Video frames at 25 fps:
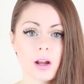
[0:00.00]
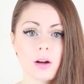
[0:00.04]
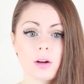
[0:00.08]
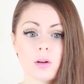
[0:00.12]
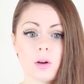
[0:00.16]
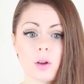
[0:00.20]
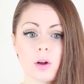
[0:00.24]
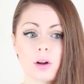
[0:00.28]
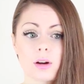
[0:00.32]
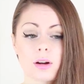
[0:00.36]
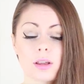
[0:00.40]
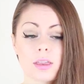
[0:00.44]

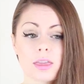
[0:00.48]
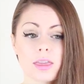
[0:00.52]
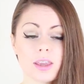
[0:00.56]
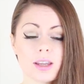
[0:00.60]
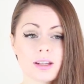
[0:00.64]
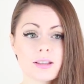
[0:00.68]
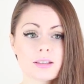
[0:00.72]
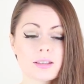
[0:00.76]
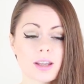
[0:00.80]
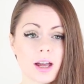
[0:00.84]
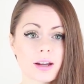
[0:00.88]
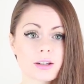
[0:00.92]
learning
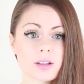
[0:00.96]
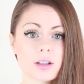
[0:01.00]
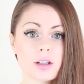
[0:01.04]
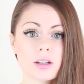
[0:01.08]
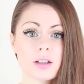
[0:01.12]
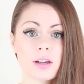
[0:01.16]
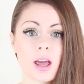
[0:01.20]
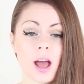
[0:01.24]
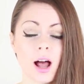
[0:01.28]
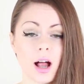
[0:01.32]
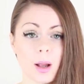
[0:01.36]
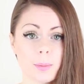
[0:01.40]
things that
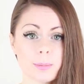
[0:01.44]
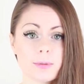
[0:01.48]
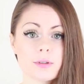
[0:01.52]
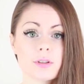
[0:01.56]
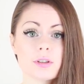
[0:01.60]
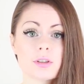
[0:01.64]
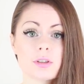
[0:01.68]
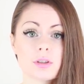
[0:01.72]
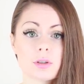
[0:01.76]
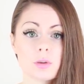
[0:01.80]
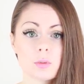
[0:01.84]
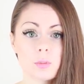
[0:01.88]
can help
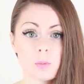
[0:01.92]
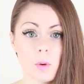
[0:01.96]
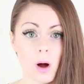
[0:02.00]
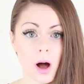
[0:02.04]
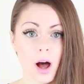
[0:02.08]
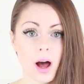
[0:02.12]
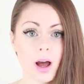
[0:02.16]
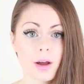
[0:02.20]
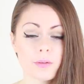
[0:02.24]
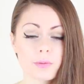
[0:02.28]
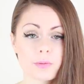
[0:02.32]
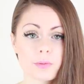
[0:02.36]
you
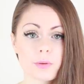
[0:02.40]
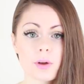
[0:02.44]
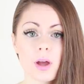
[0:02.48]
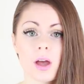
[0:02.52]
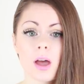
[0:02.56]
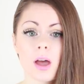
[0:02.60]
survive,